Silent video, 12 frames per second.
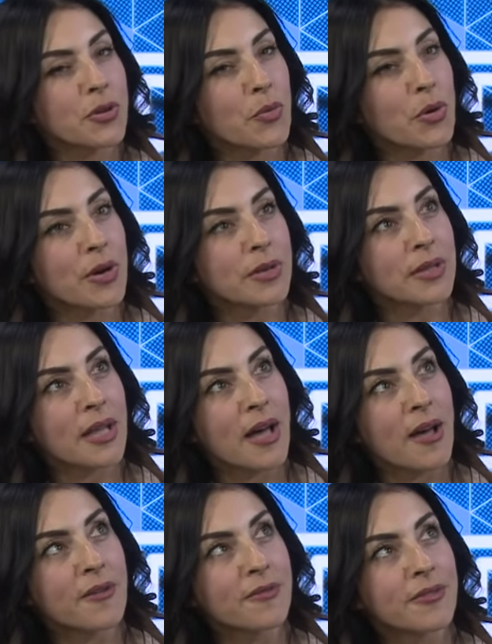the word
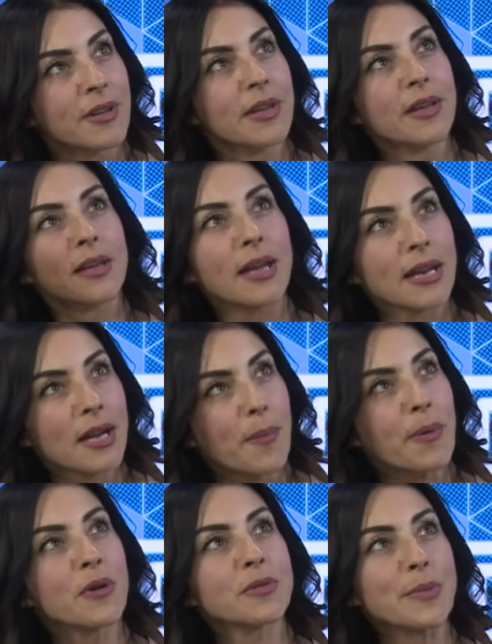love and it
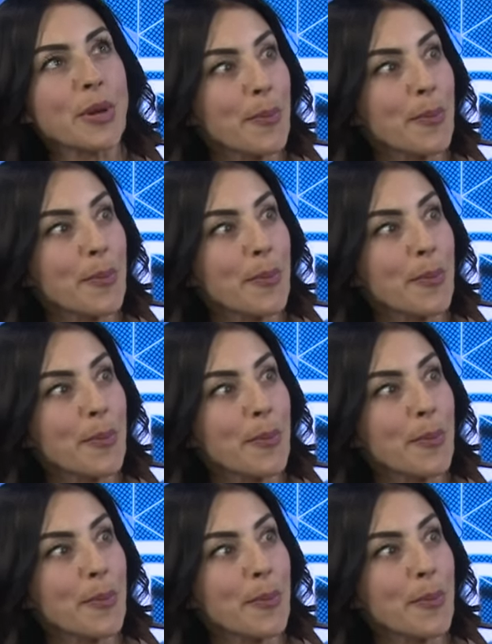got programmed